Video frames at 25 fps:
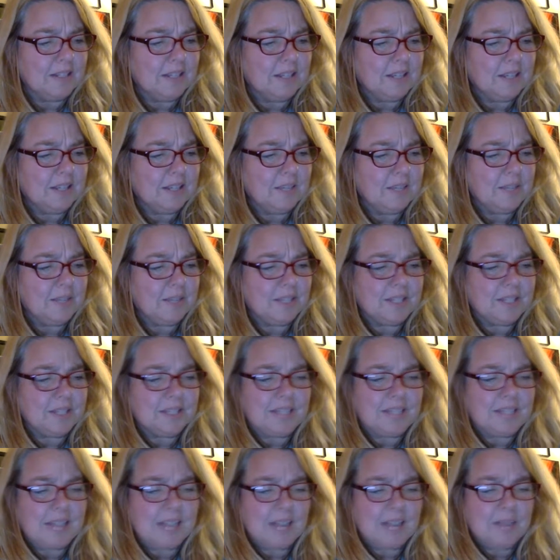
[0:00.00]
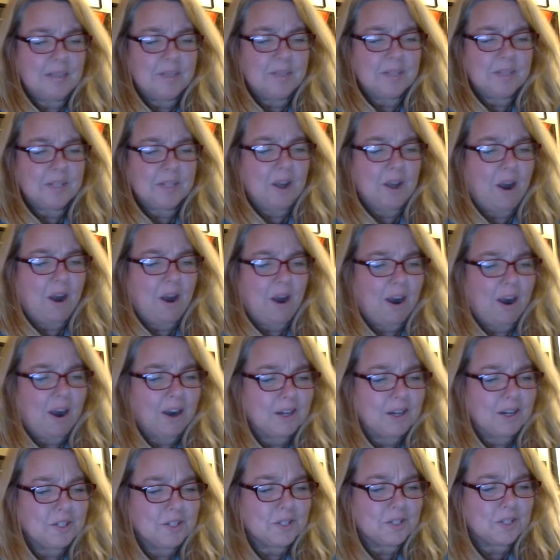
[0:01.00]
It was the same
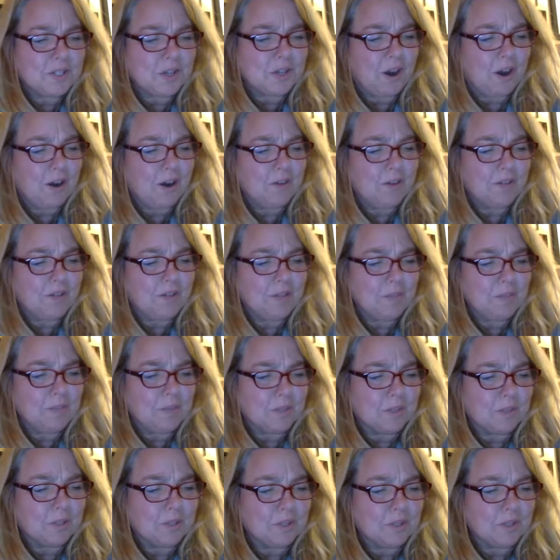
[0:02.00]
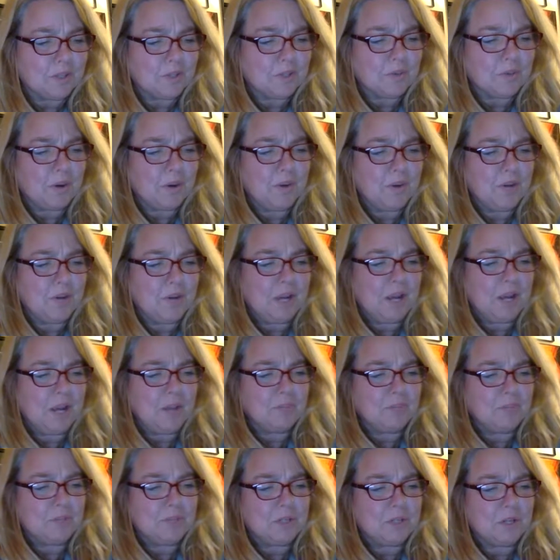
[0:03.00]
scarred, starving birds grown
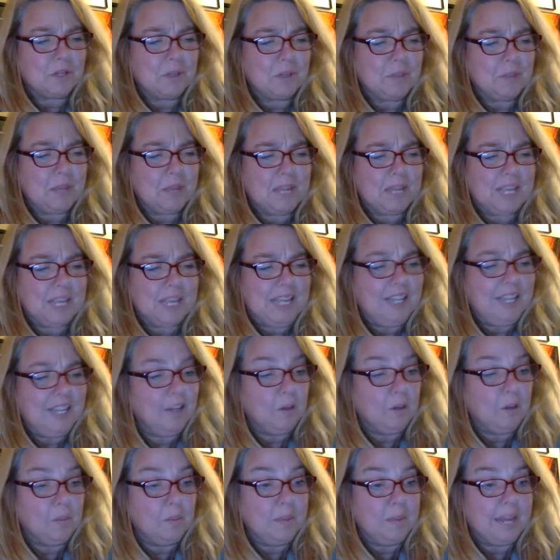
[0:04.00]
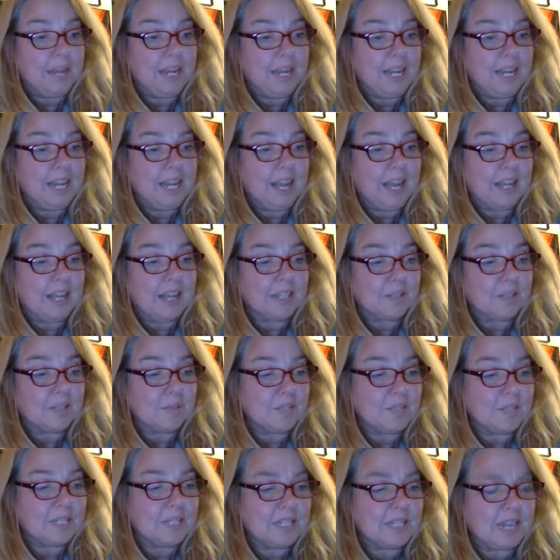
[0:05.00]
up, chirping egomaniacs
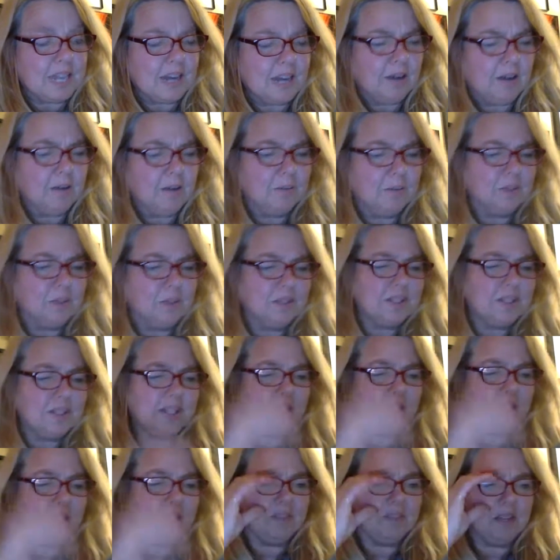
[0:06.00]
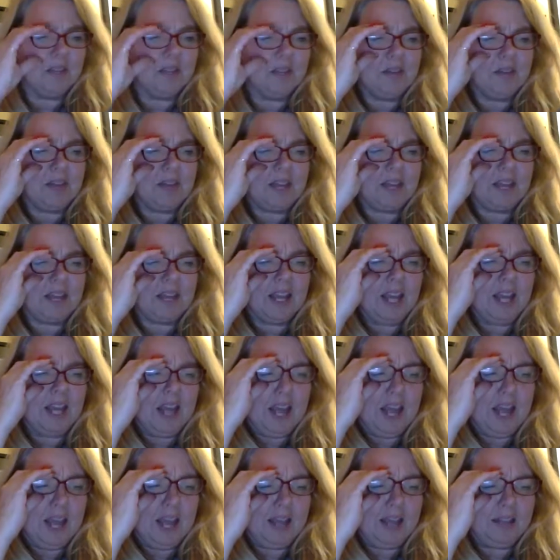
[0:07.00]
with terrible self-loathing.
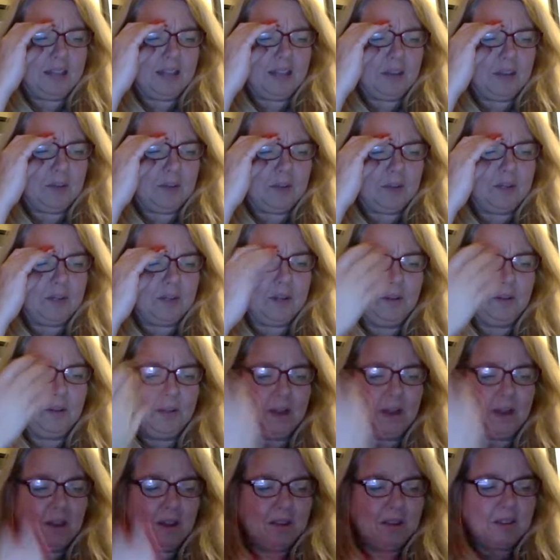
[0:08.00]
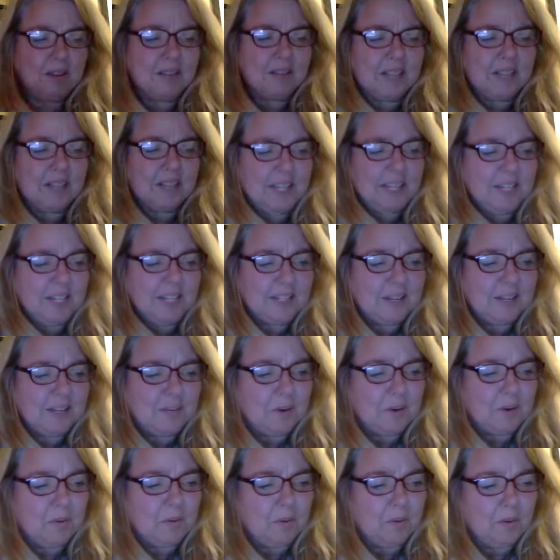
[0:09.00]
And there were no longer the easy
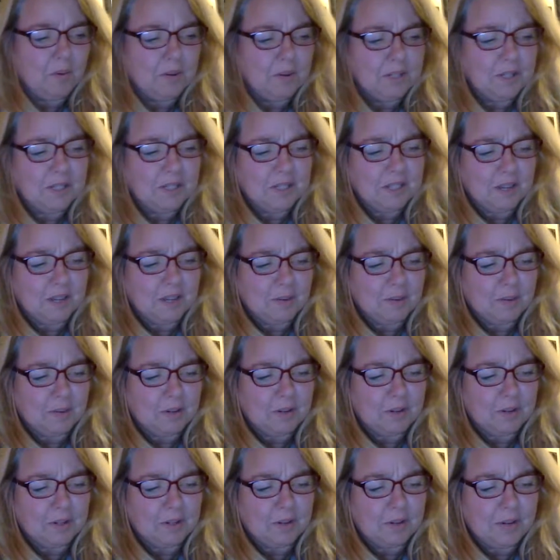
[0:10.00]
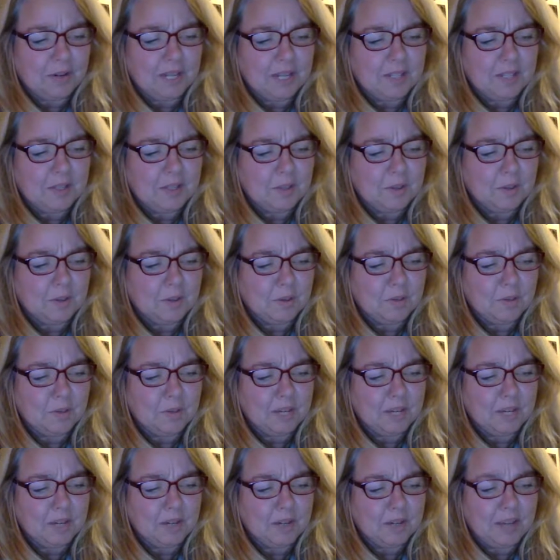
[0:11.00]
rewards there were in grade school
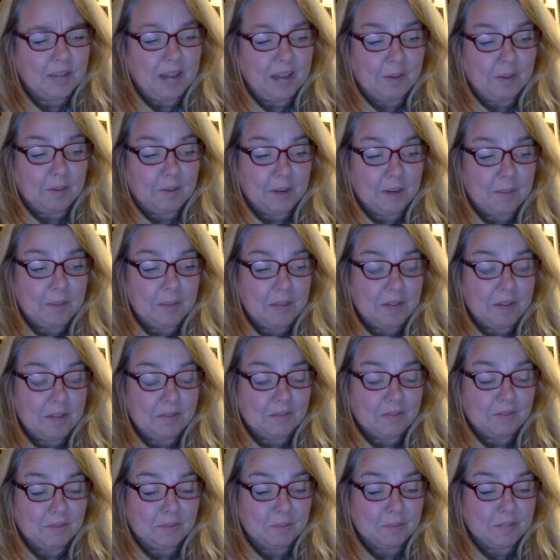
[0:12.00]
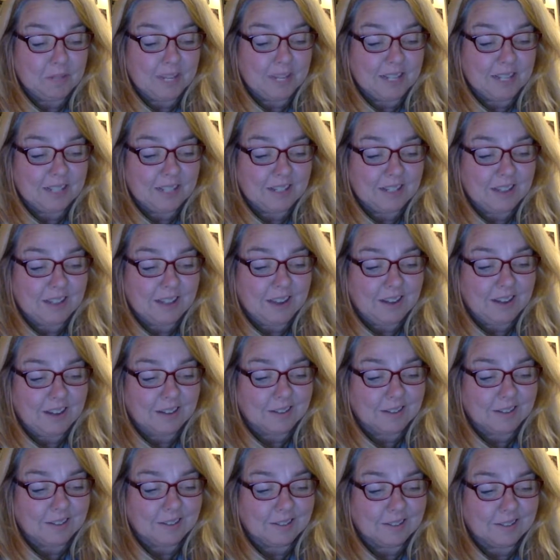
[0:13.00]
when you got a ribbon for playing
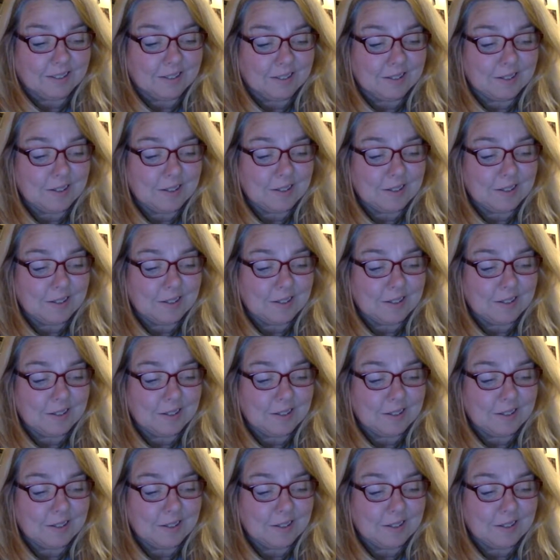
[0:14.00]
soccer or